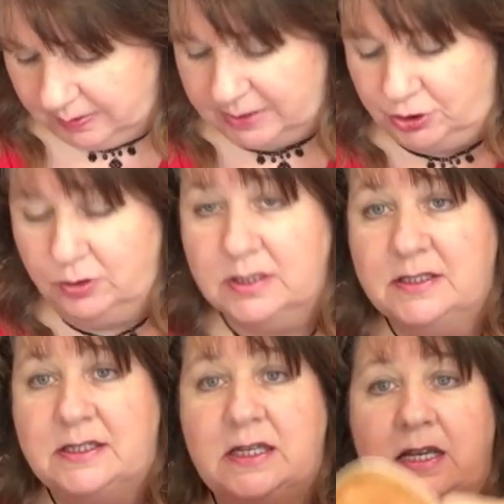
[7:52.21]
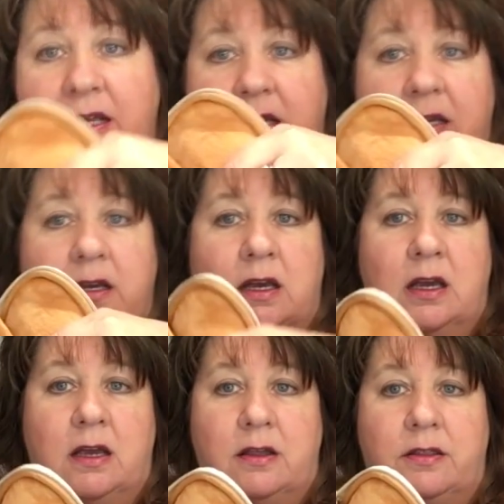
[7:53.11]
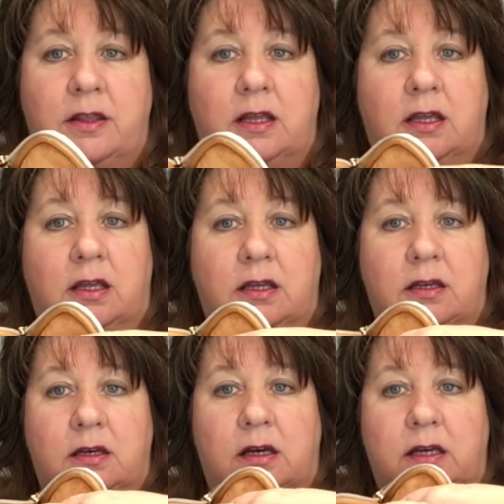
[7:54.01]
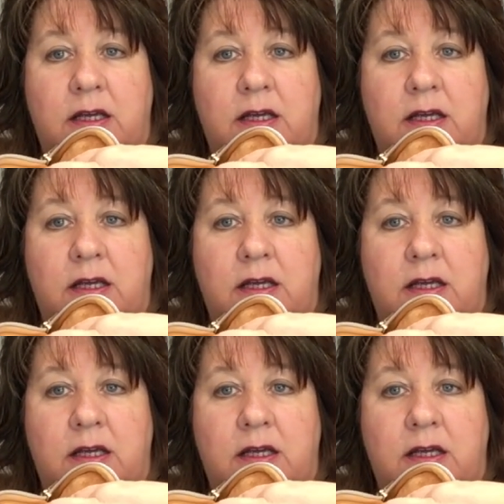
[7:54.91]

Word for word: as you can see, the